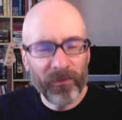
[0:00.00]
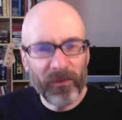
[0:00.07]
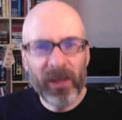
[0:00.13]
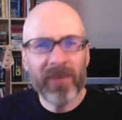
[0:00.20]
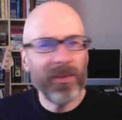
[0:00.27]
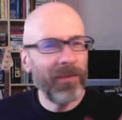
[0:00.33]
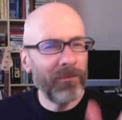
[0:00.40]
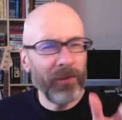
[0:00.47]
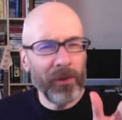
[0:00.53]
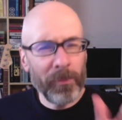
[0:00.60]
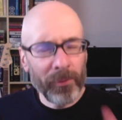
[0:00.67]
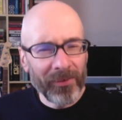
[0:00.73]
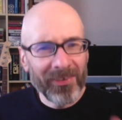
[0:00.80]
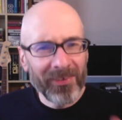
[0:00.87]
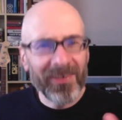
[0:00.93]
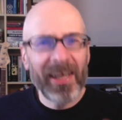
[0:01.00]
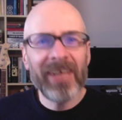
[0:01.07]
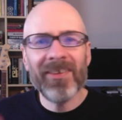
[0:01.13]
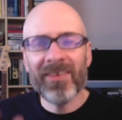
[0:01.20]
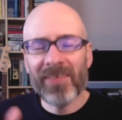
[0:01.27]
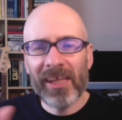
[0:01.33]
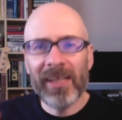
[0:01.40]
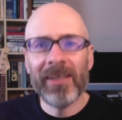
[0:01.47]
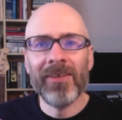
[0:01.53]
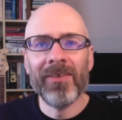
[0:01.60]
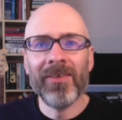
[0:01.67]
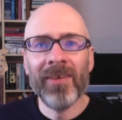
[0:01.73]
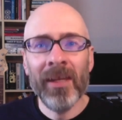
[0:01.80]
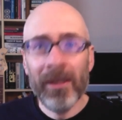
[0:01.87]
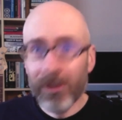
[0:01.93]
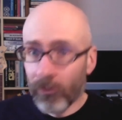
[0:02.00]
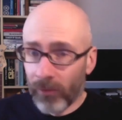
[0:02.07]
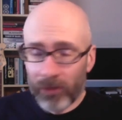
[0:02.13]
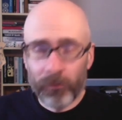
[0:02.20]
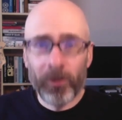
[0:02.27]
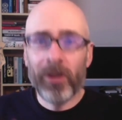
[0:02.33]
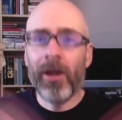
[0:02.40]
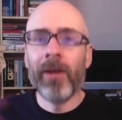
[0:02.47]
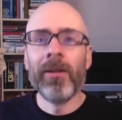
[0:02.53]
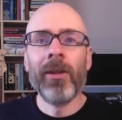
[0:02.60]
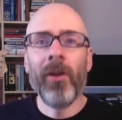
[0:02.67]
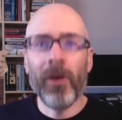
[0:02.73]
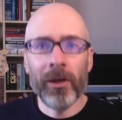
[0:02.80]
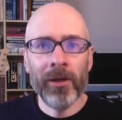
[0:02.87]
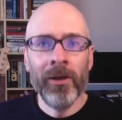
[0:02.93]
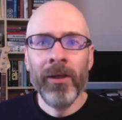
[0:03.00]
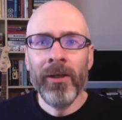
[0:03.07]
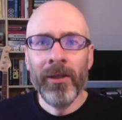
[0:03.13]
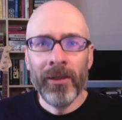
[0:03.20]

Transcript: phrases, very precise things which will unlock